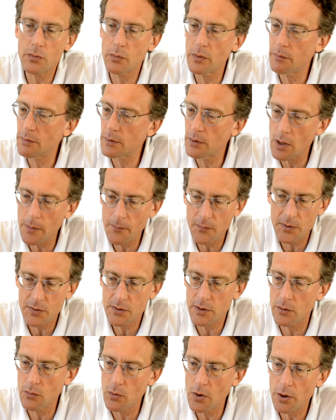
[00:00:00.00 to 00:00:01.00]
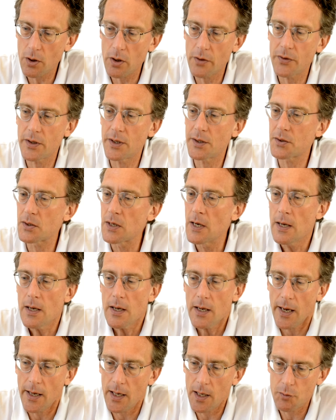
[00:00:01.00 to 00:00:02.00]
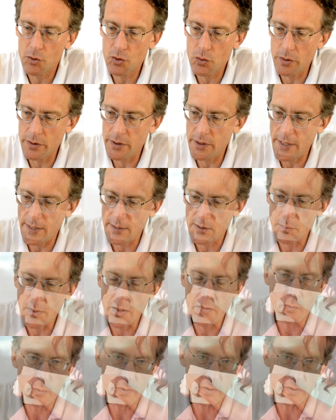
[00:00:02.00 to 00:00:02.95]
We will obviously work on this, and I'm sure in the next months we